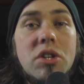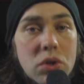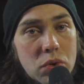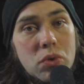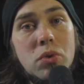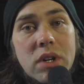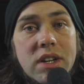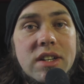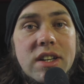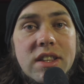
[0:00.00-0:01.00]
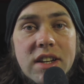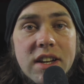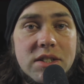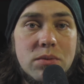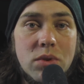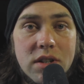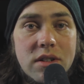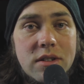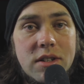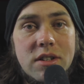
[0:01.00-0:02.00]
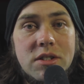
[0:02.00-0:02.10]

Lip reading: you in the next one.